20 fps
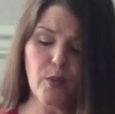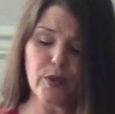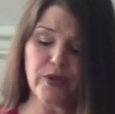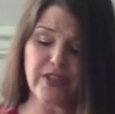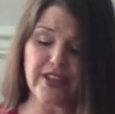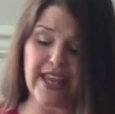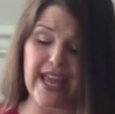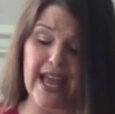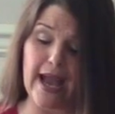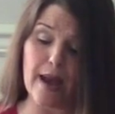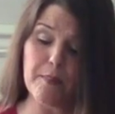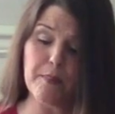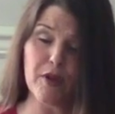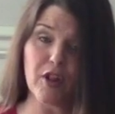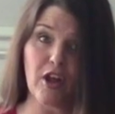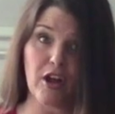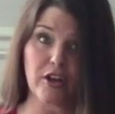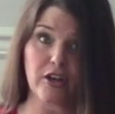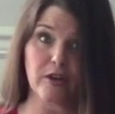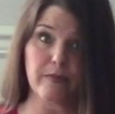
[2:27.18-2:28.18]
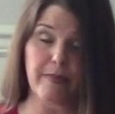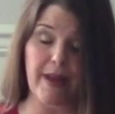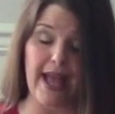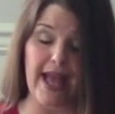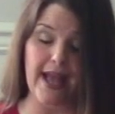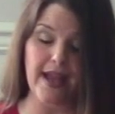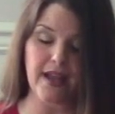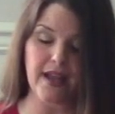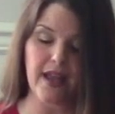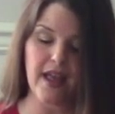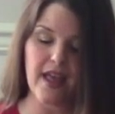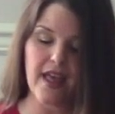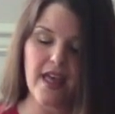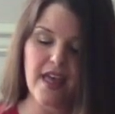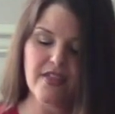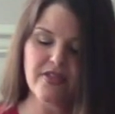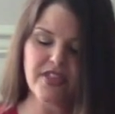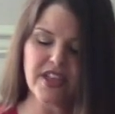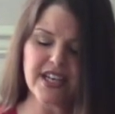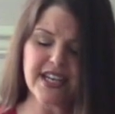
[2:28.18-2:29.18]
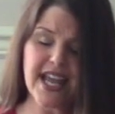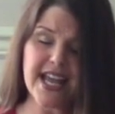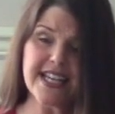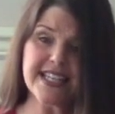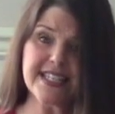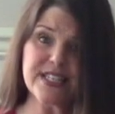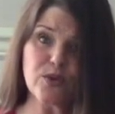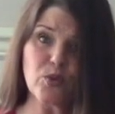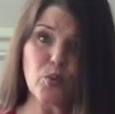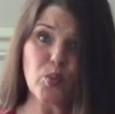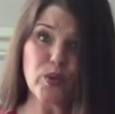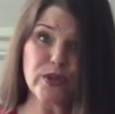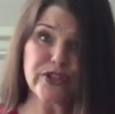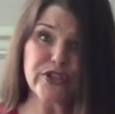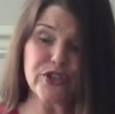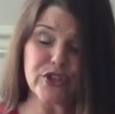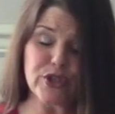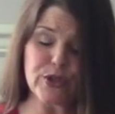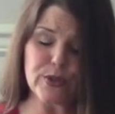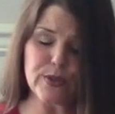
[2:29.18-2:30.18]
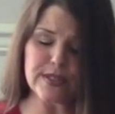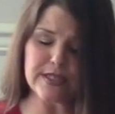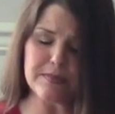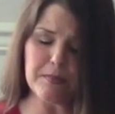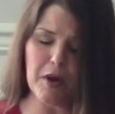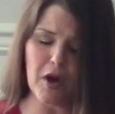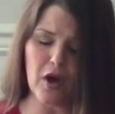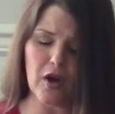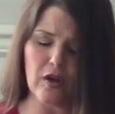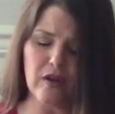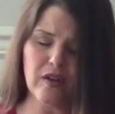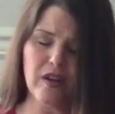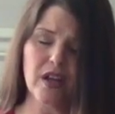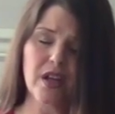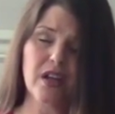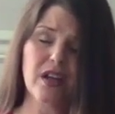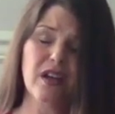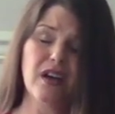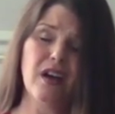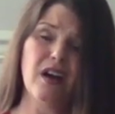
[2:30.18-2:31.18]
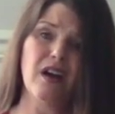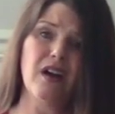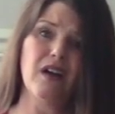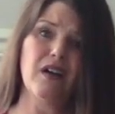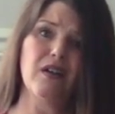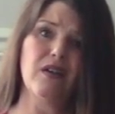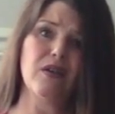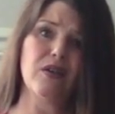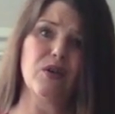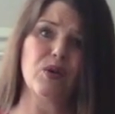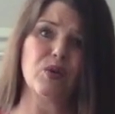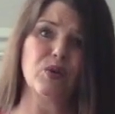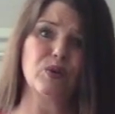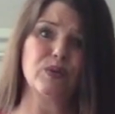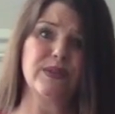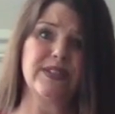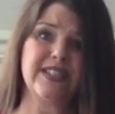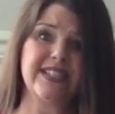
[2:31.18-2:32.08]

with the apple on her back. The nest was too small. Oh